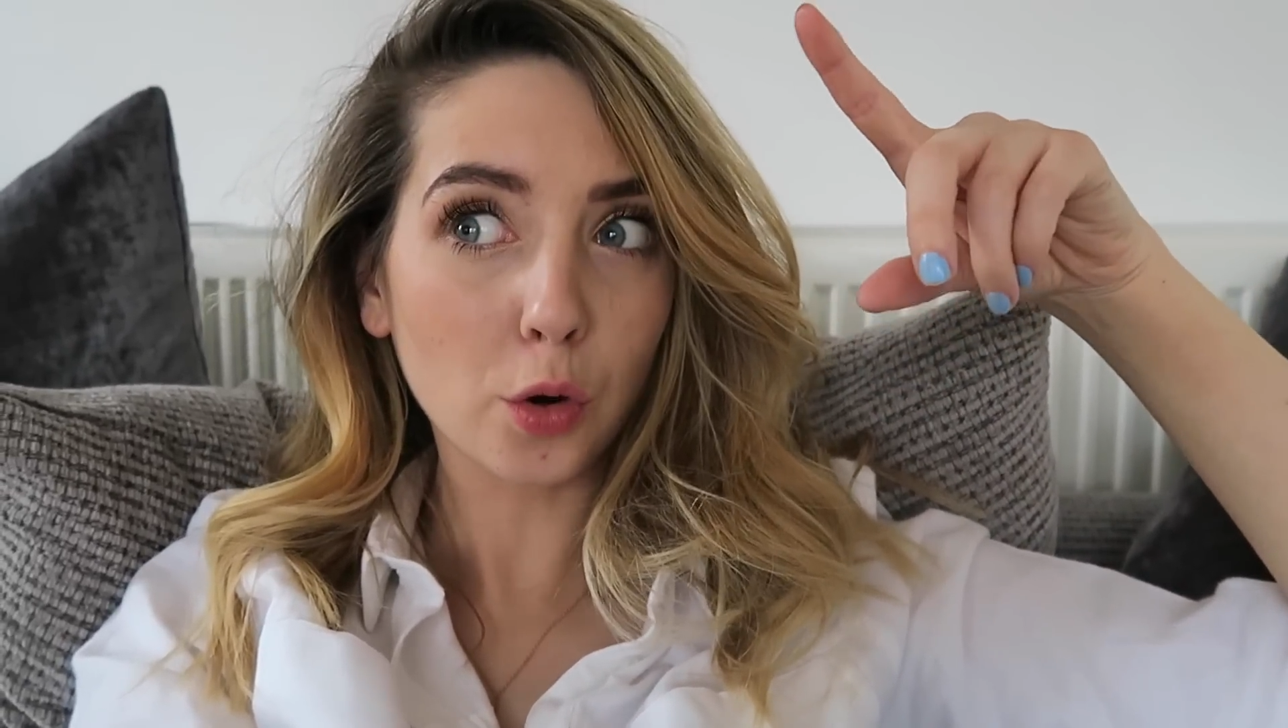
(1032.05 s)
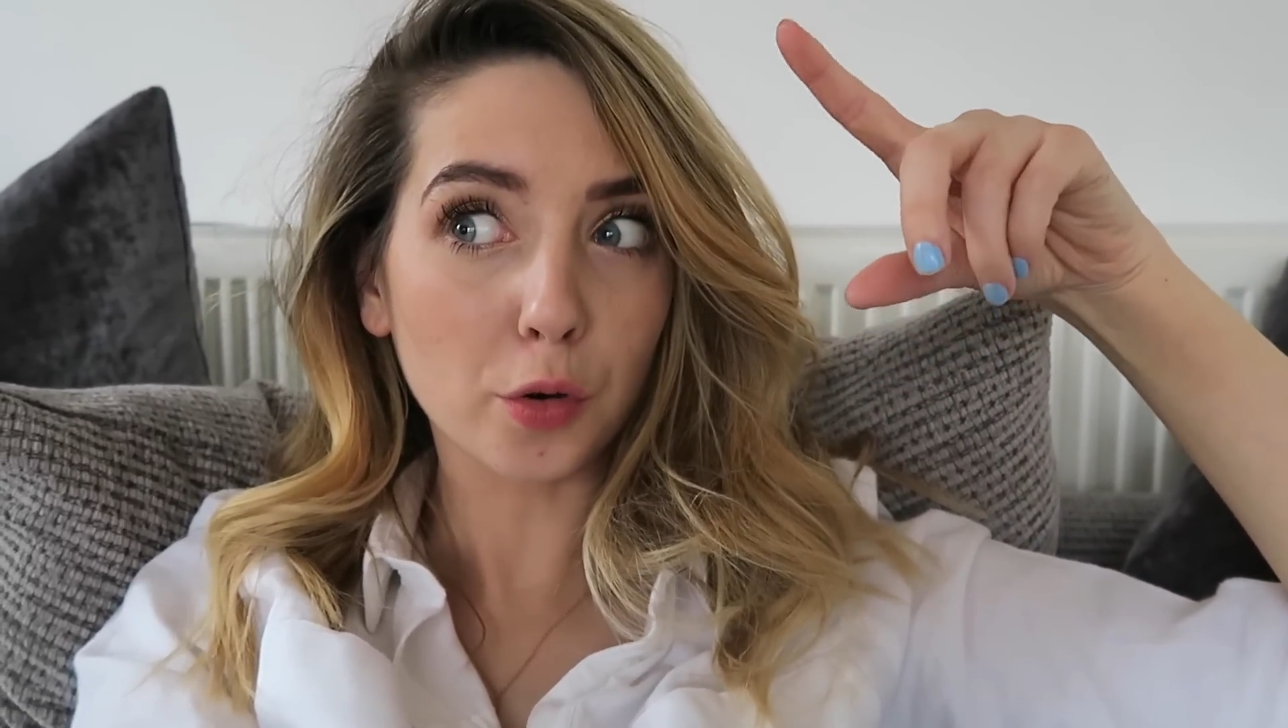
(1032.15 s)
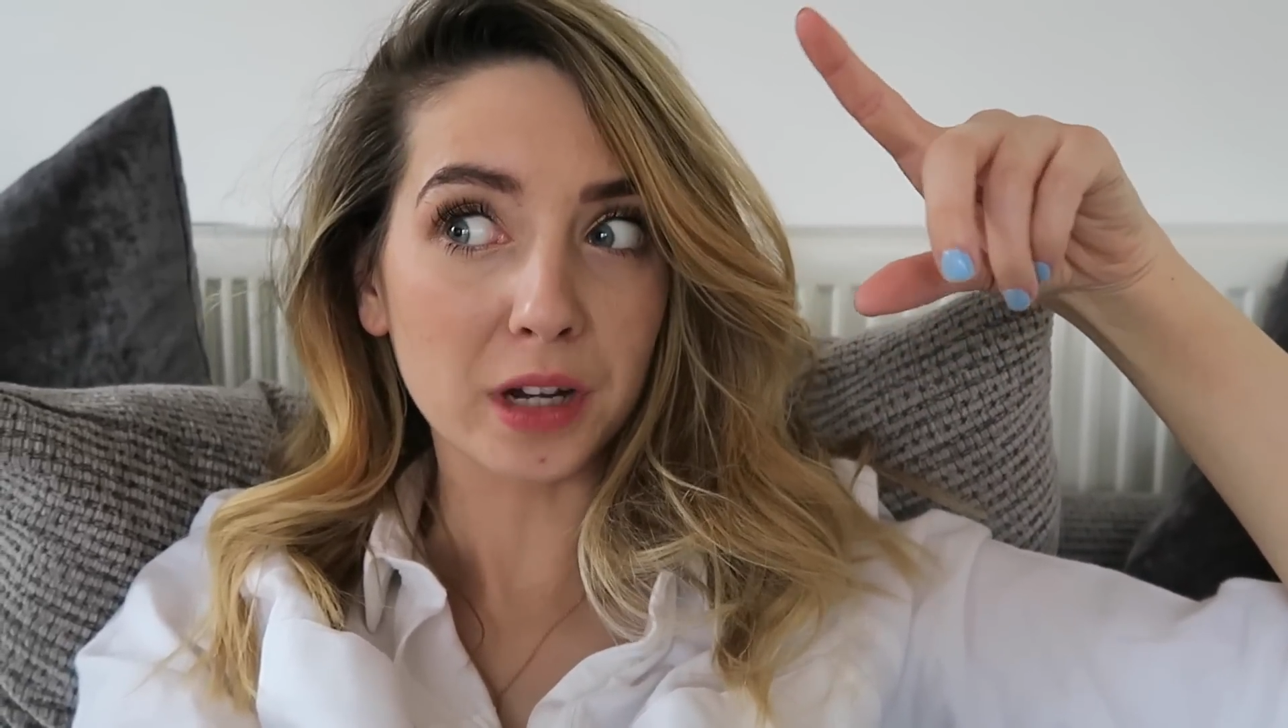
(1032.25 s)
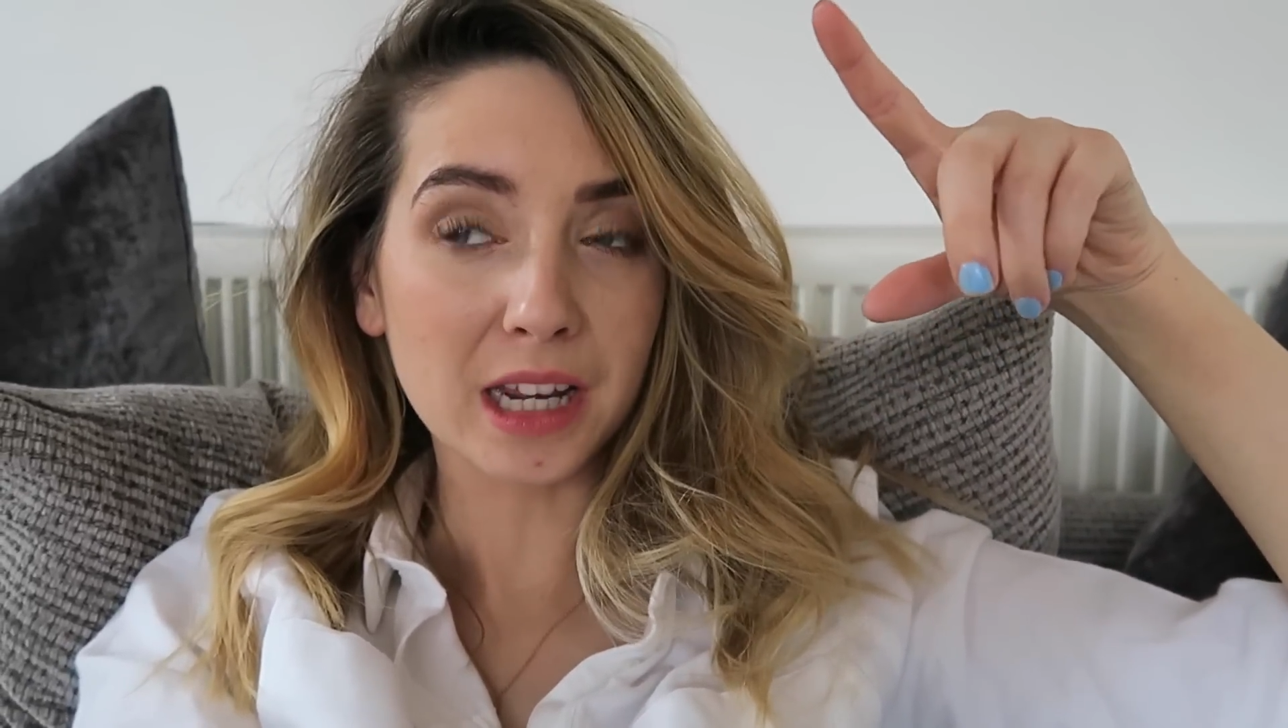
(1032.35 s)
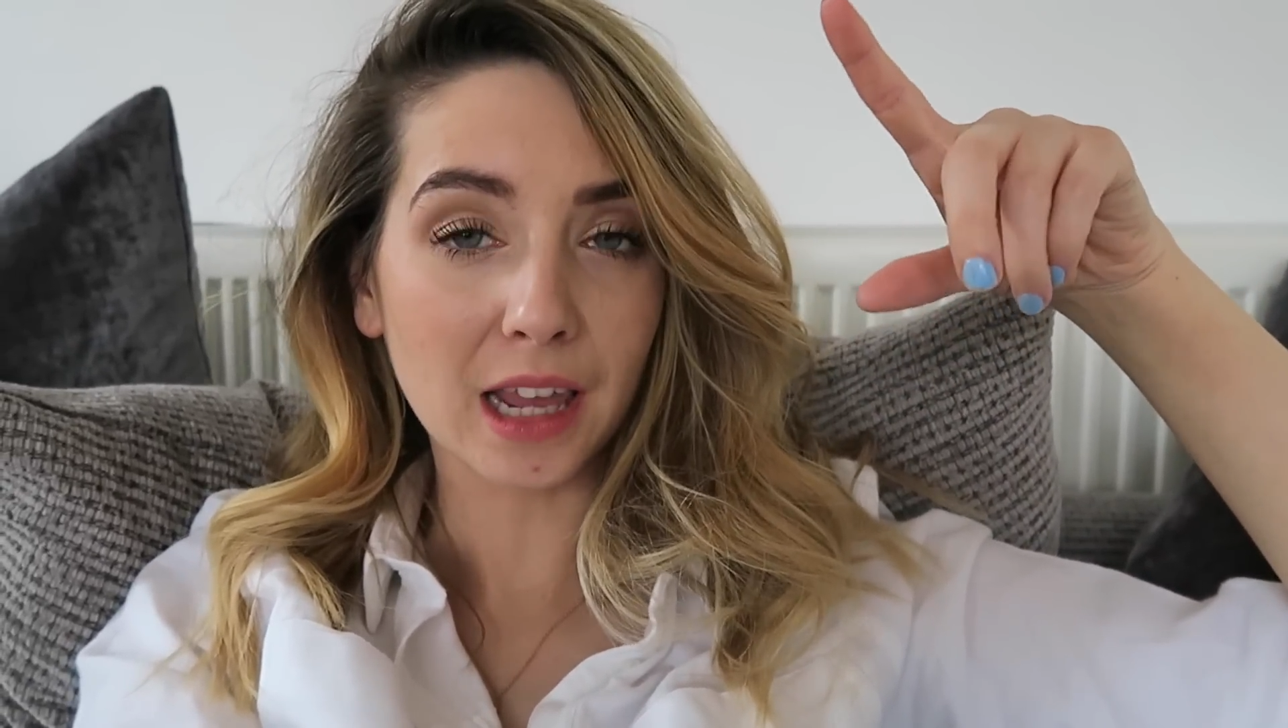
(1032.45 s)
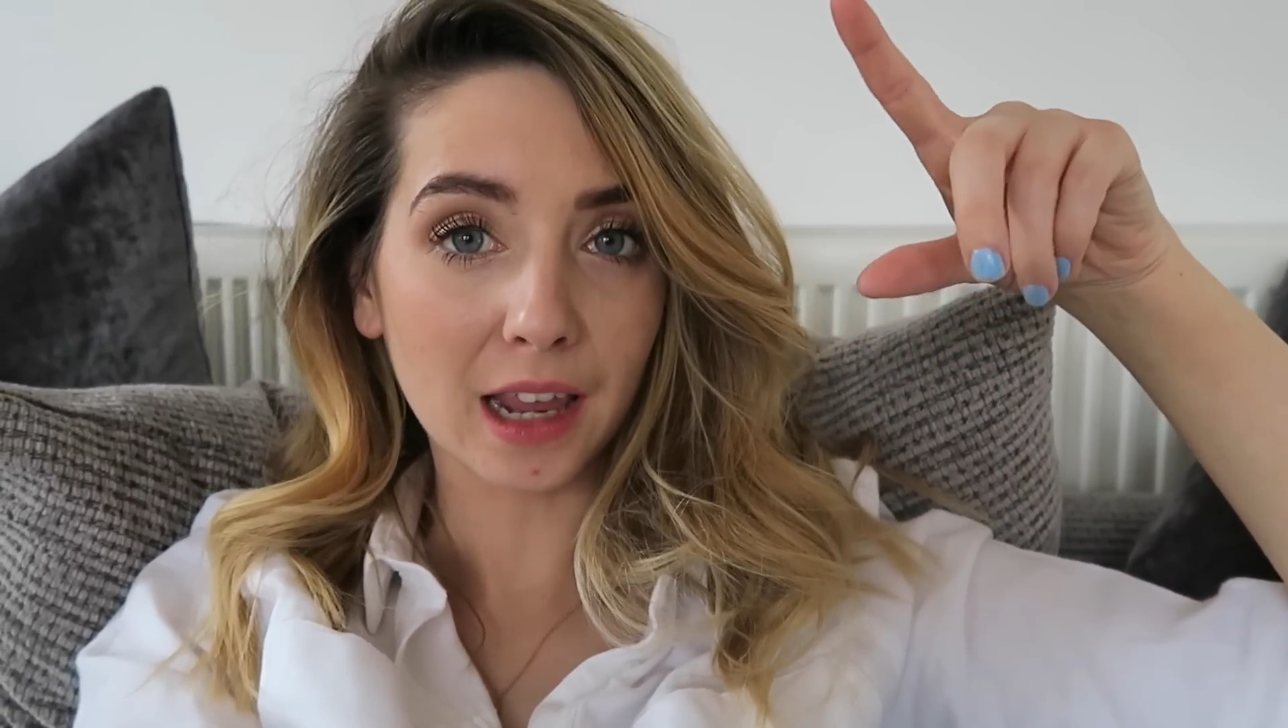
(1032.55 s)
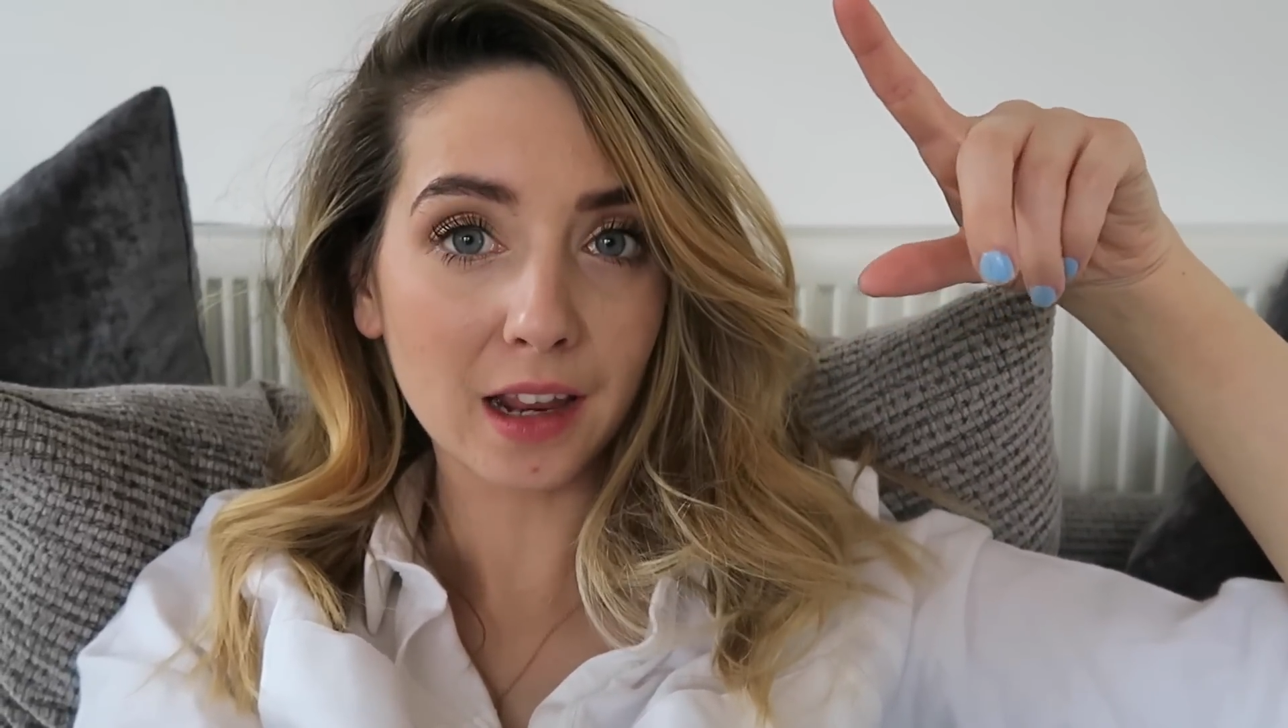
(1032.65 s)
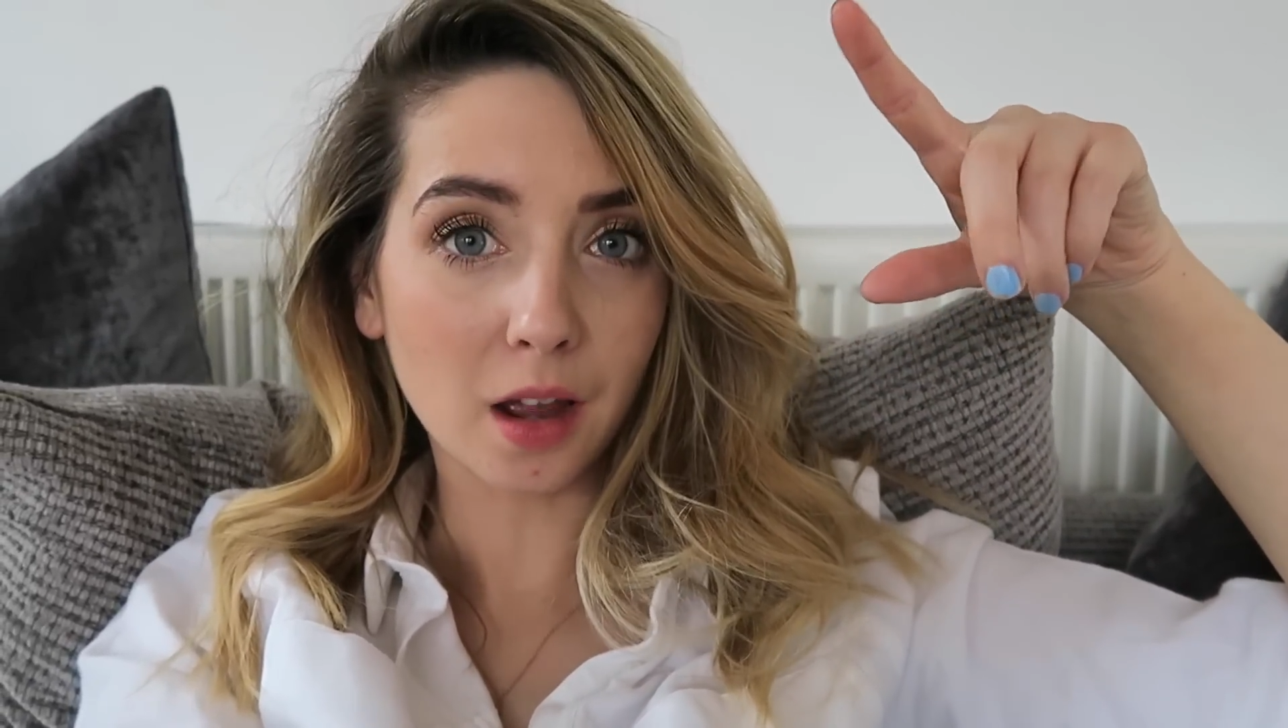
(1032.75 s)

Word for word: creaking